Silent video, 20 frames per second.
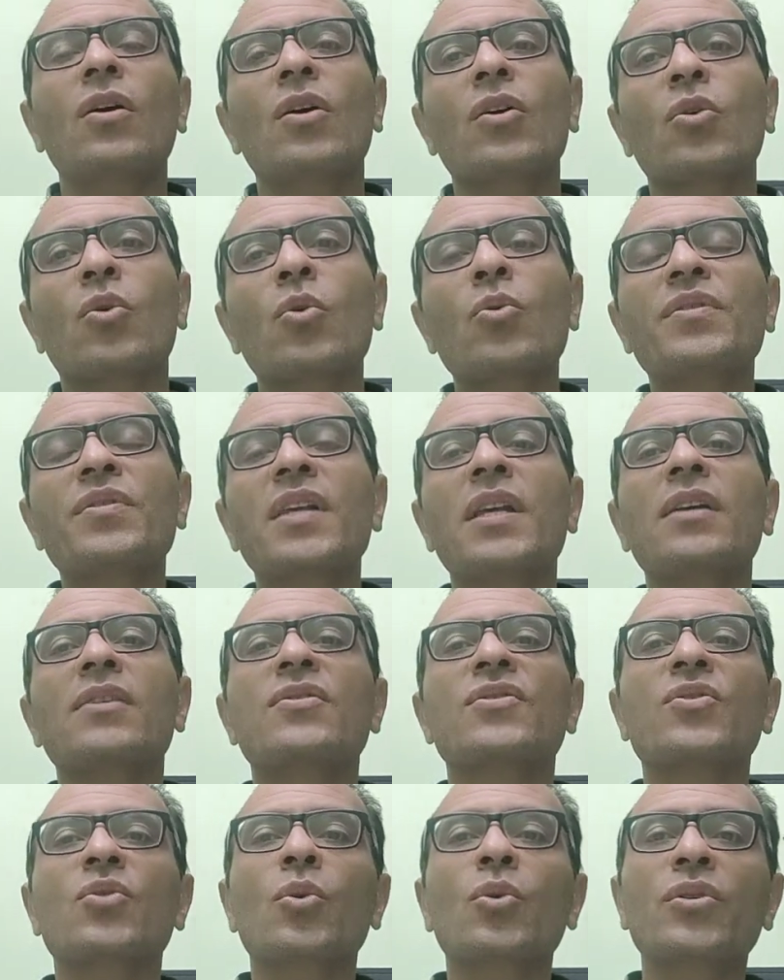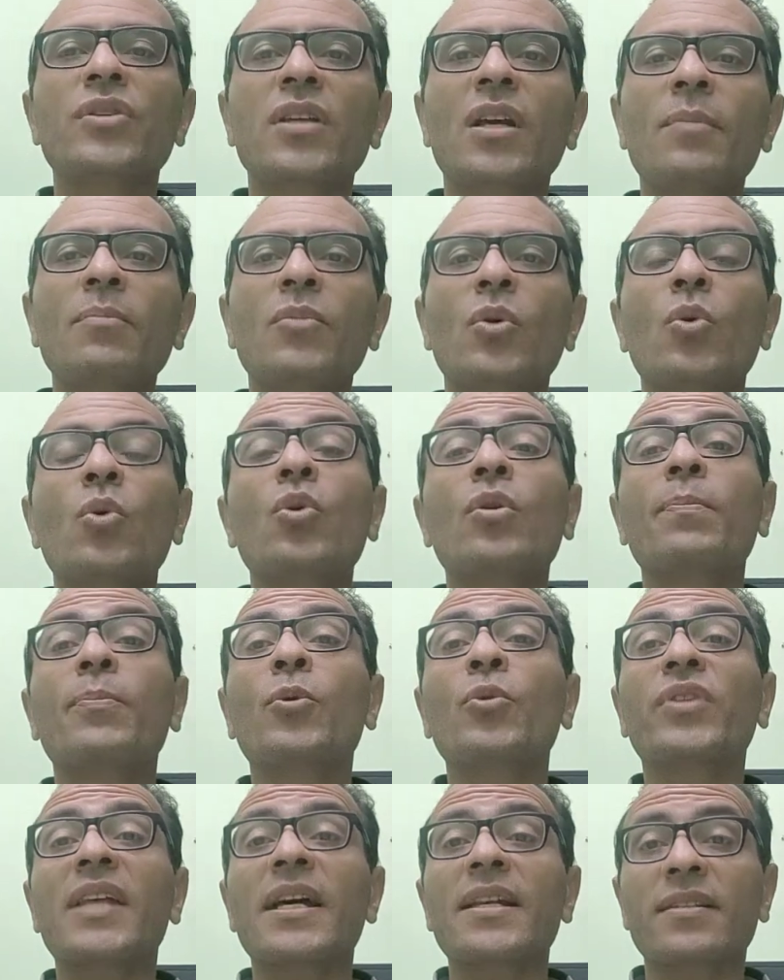causing sodium or
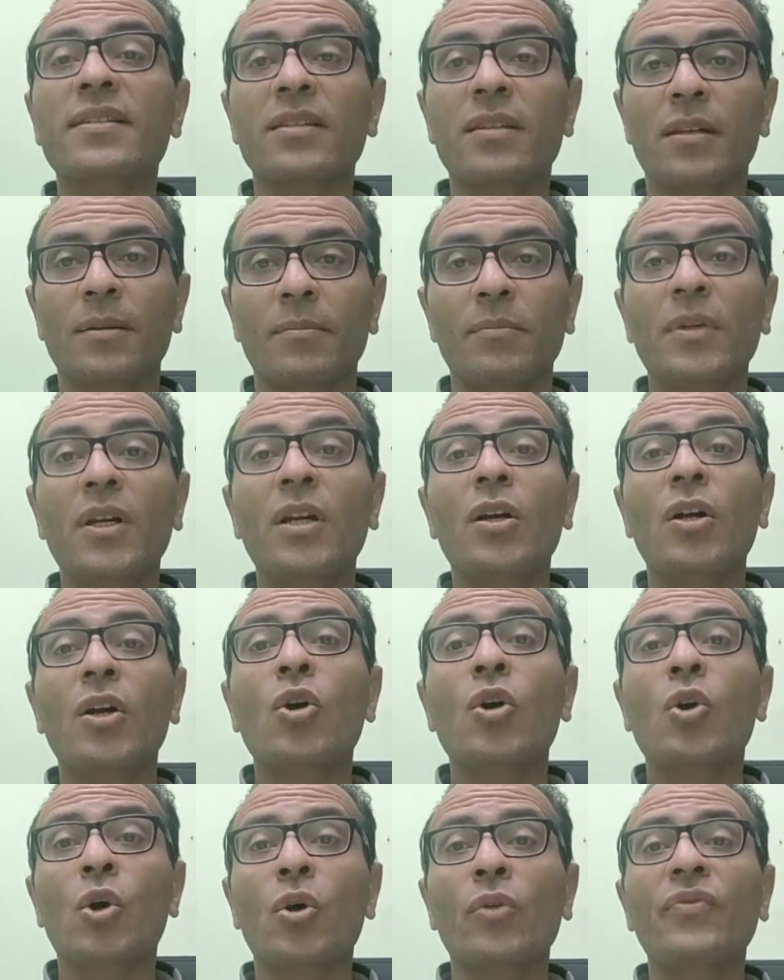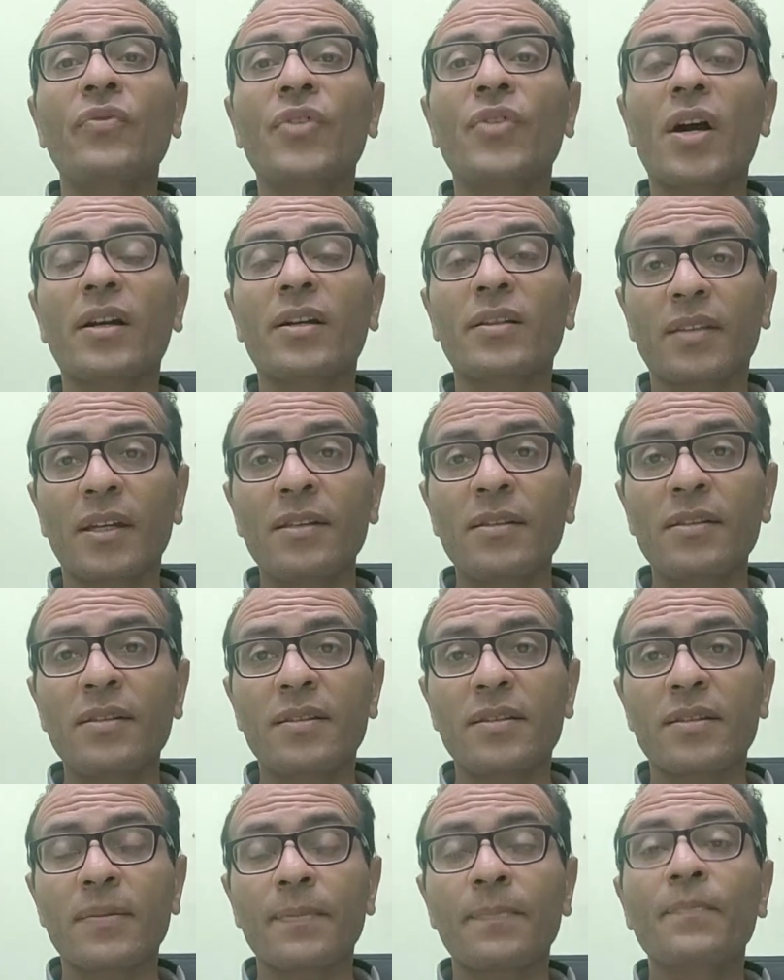potassium
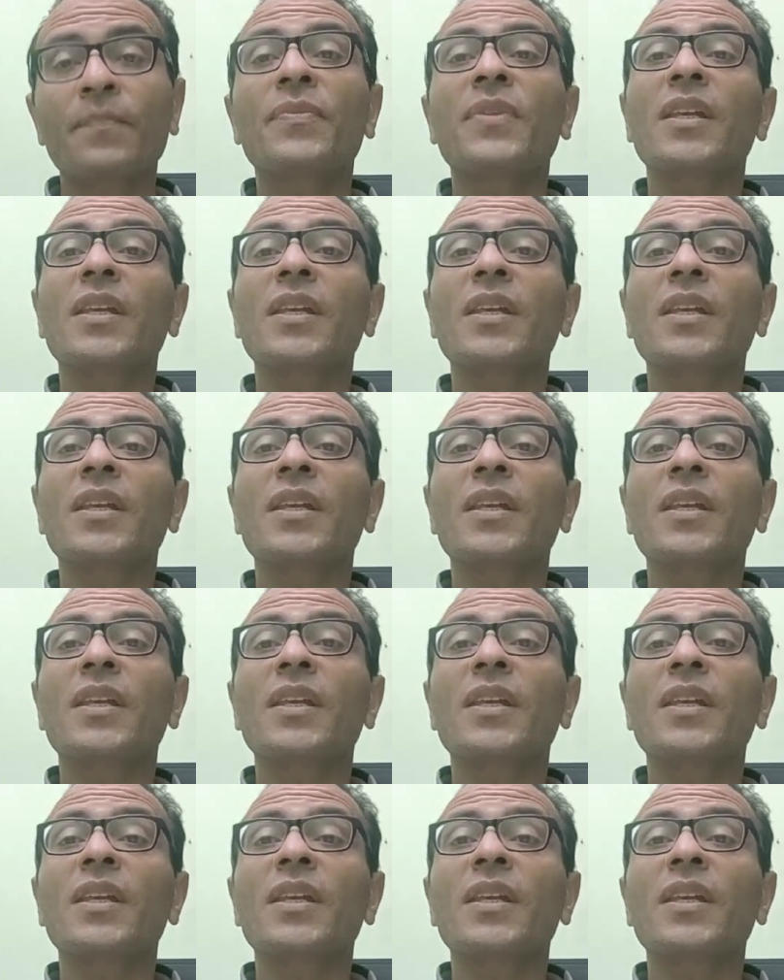conductance.